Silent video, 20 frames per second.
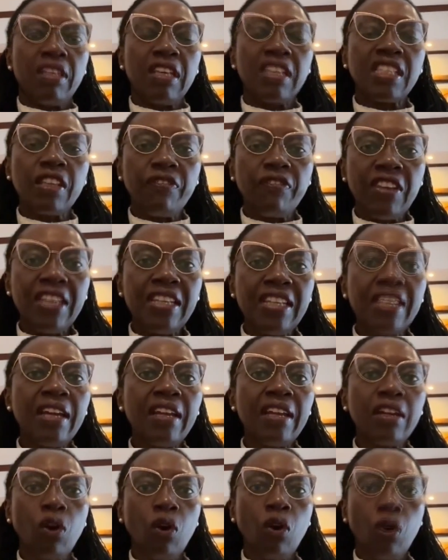the
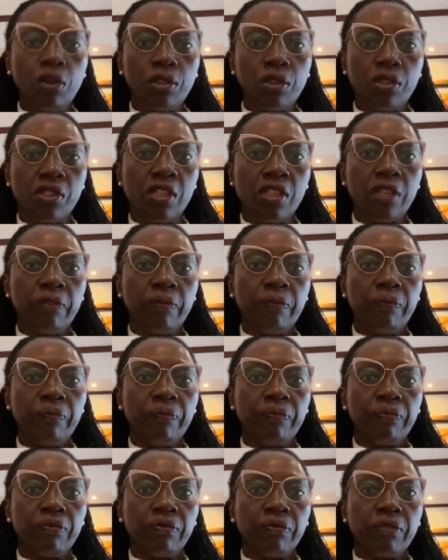civilian courts
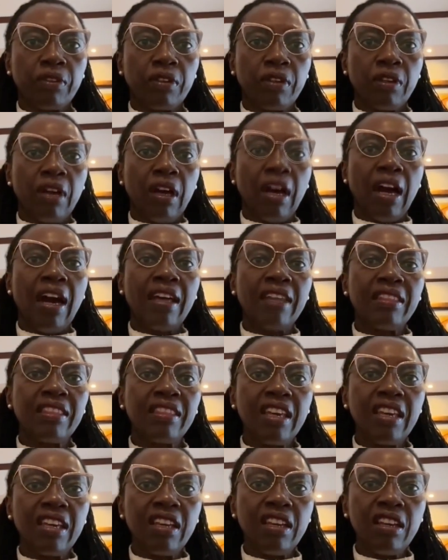
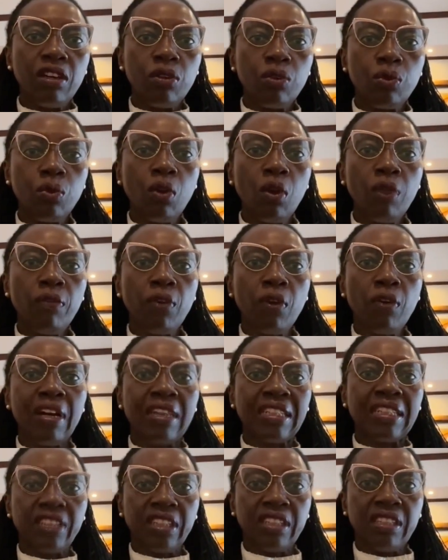and the rule of law
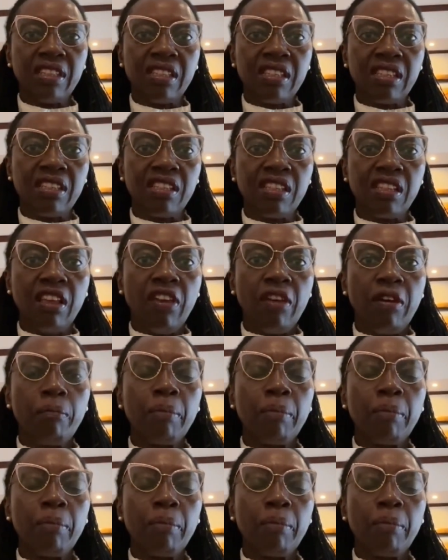and justice,